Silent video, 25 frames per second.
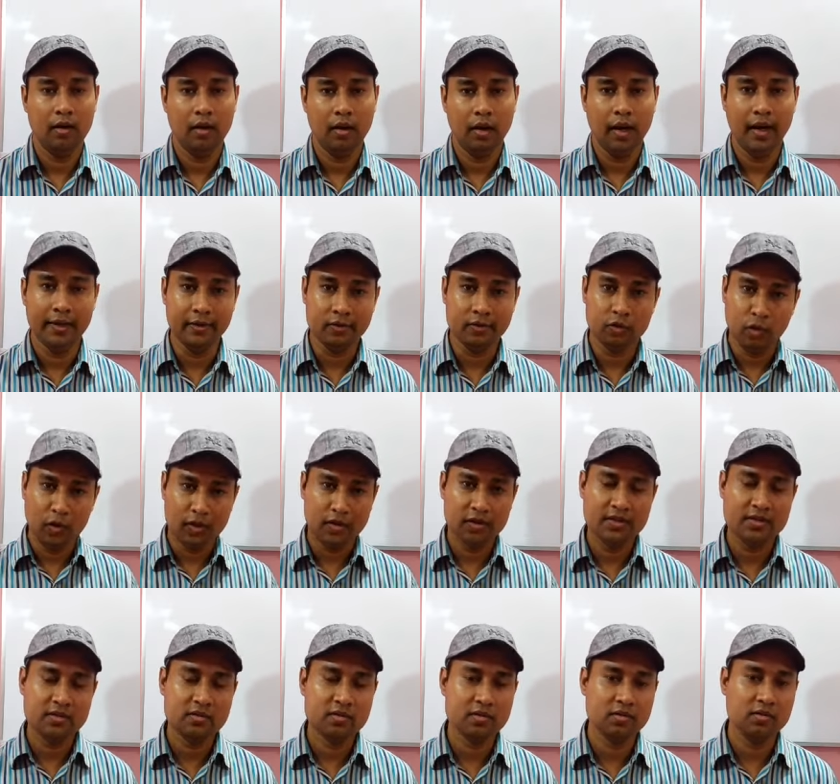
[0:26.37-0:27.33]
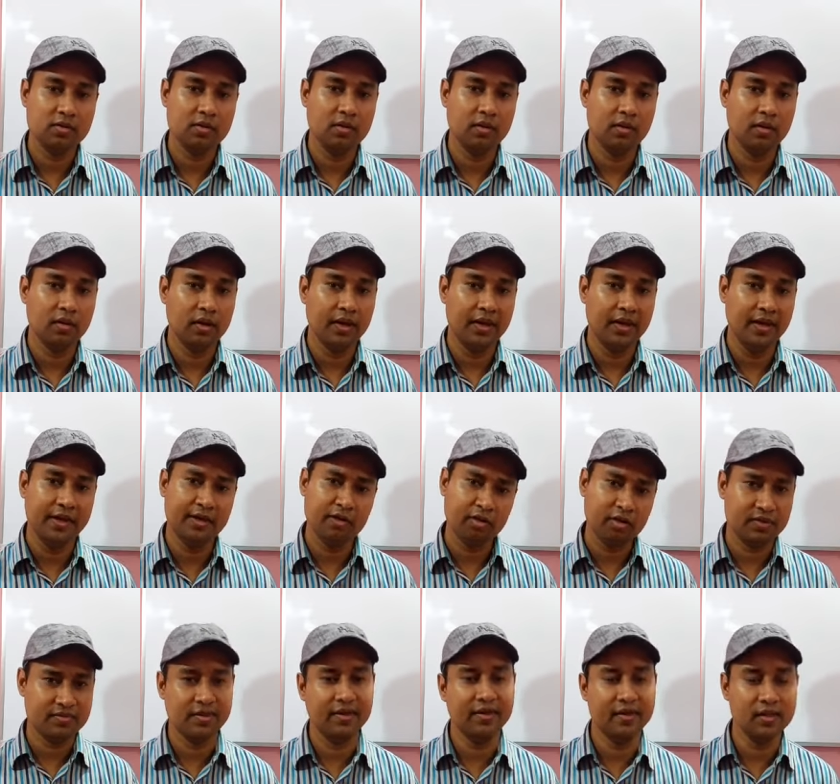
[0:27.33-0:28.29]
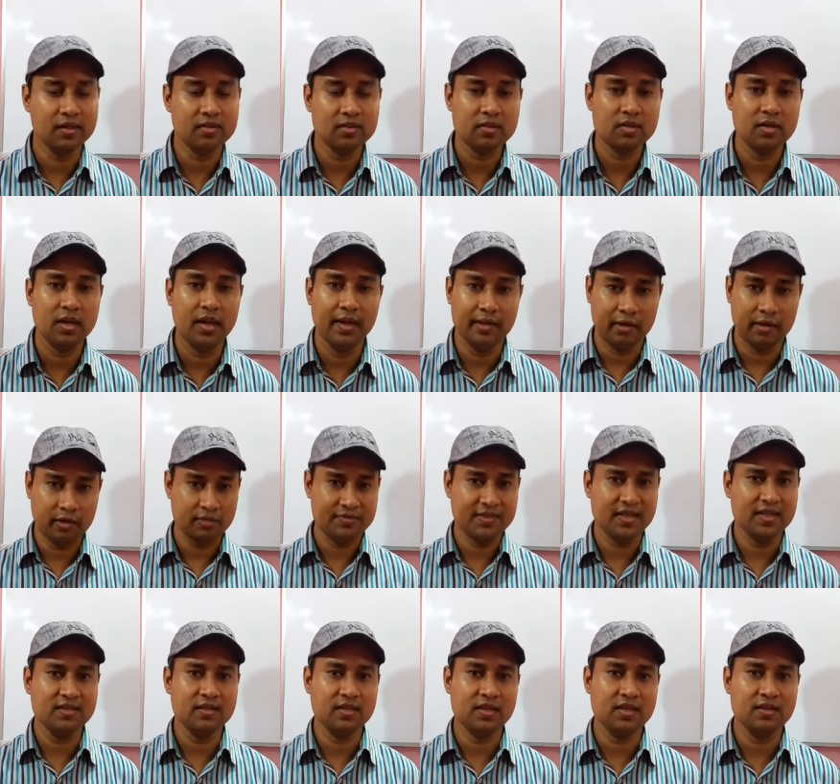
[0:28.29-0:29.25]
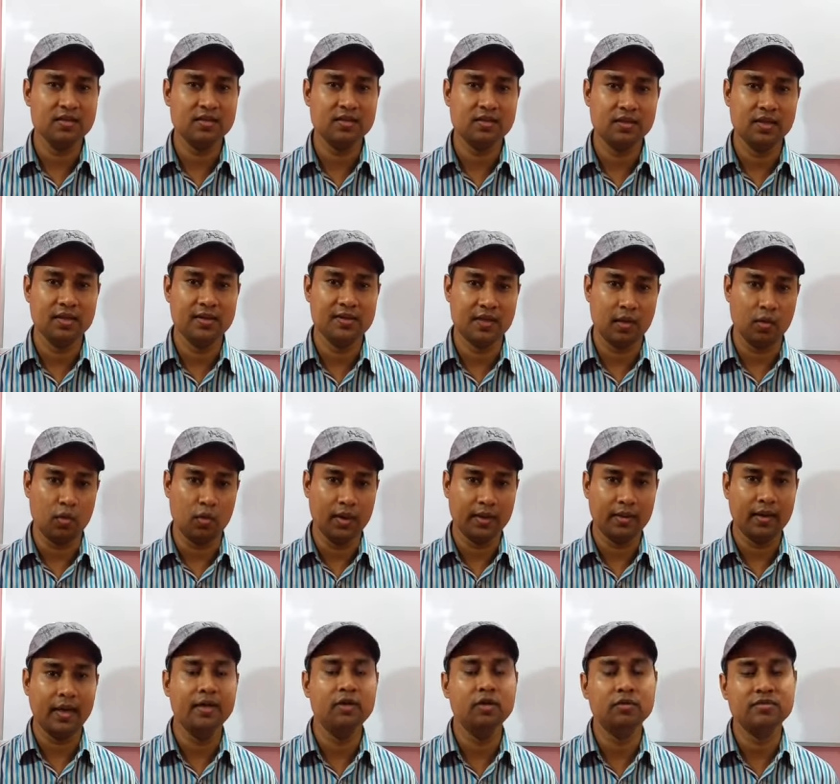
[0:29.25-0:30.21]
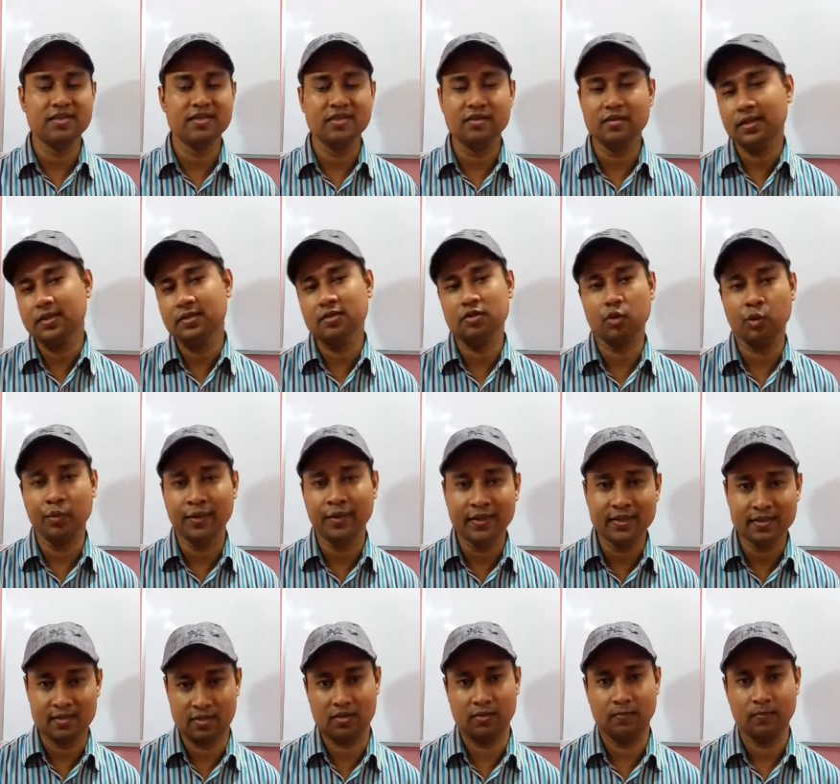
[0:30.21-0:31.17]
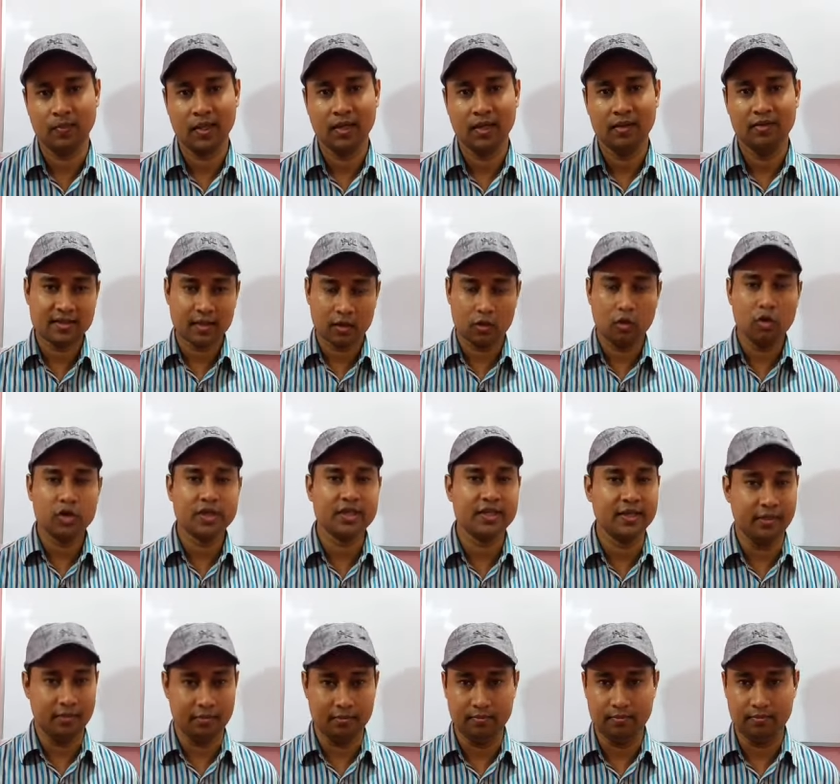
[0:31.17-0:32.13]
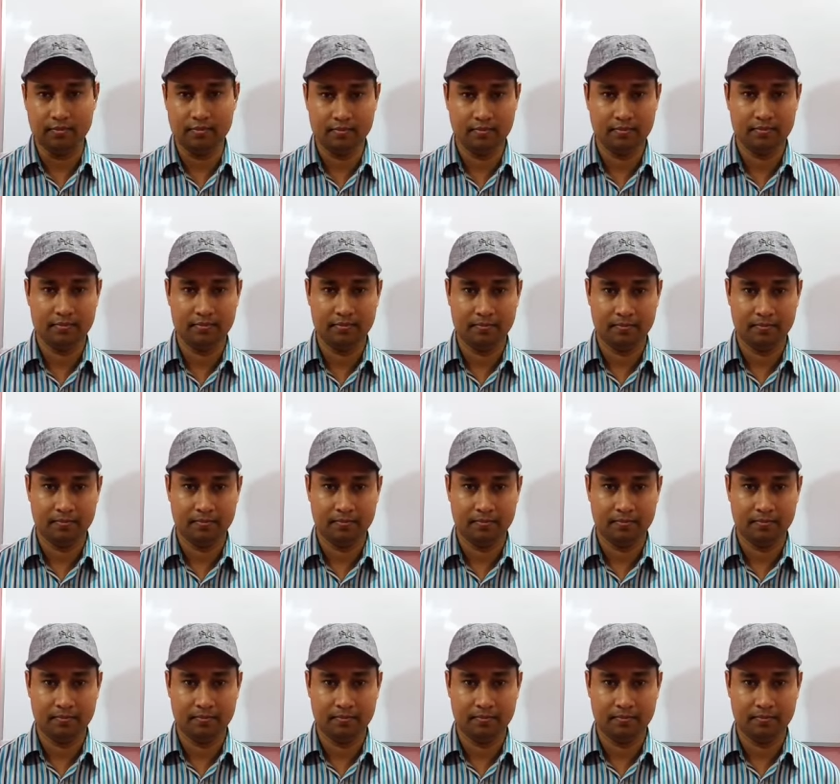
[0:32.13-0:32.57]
And what is interrogative sentence? Interrogative sentence is one kind of sentence which asks a question.